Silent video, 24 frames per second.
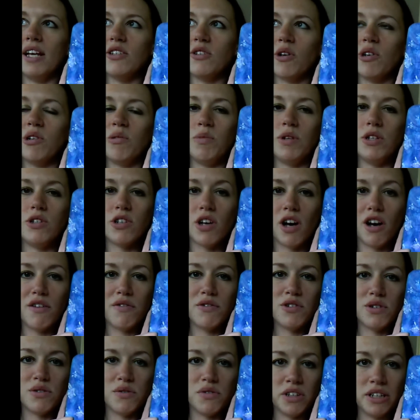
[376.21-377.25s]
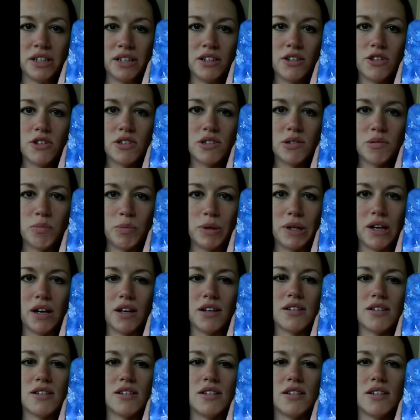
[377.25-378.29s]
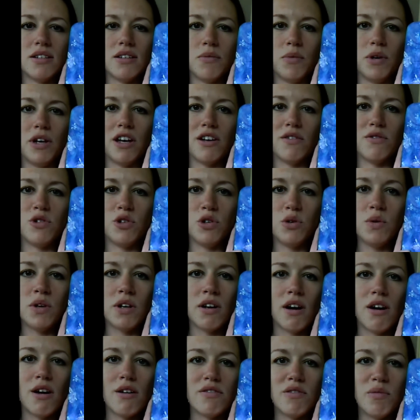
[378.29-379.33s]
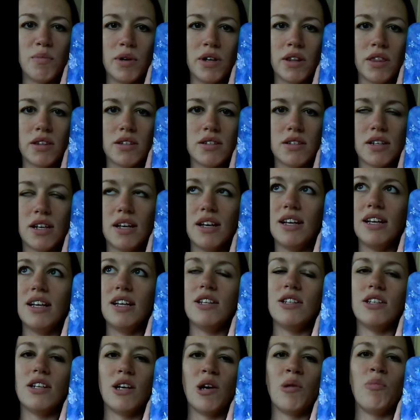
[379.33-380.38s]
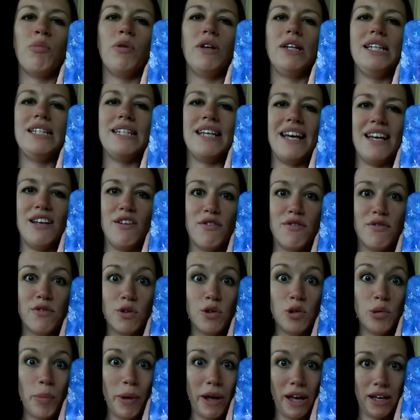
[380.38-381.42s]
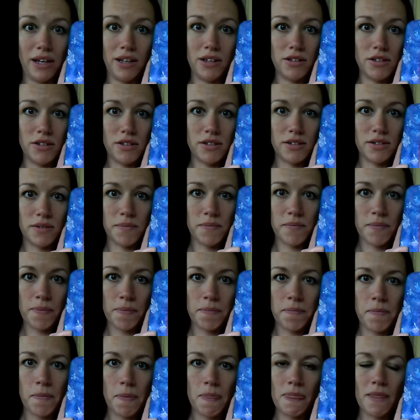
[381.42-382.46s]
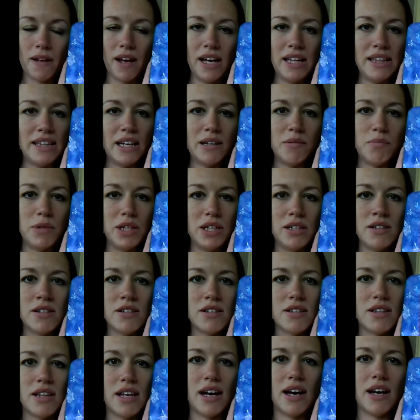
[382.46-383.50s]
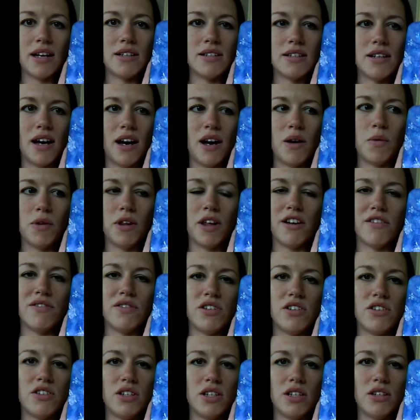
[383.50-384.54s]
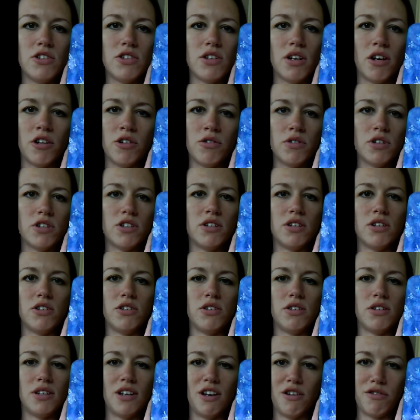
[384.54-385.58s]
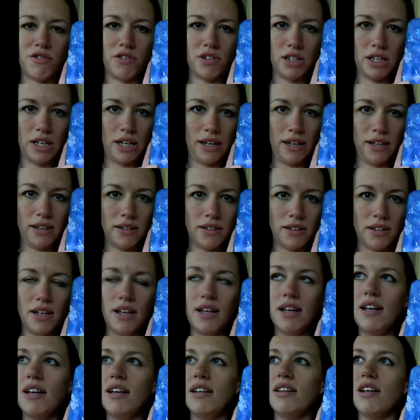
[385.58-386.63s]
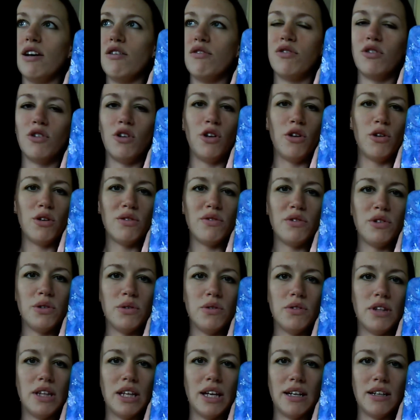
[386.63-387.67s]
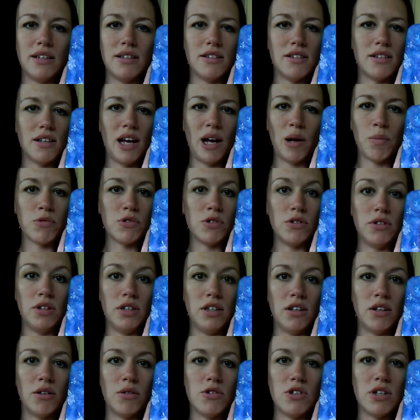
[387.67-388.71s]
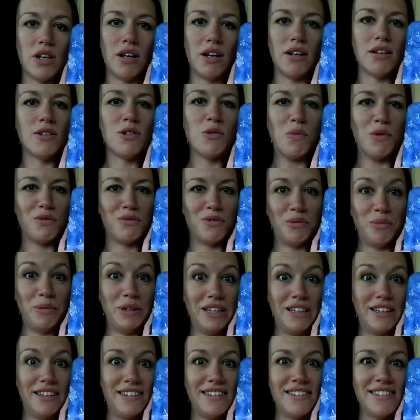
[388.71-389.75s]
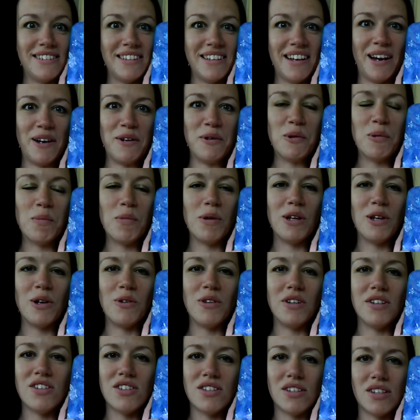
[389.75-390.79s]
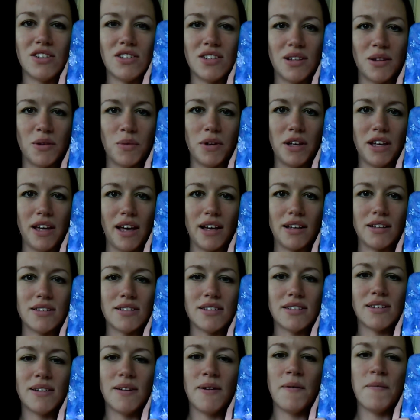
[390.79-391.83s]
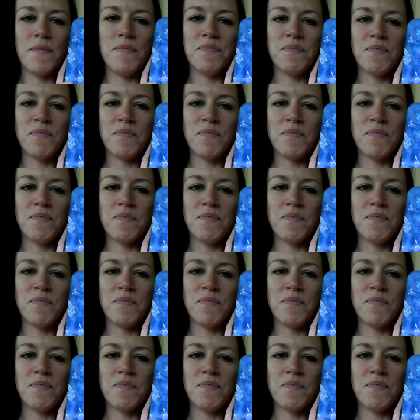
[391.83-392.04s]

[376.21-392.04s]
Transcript: It's going to be tough to finish because we have 2.5 months to complete a full page, and that means that I will have to stitch 100 stitches every day. Now for a lot of you that is absolutely no challenge, but for me it is. I normally only stitch in the weekends.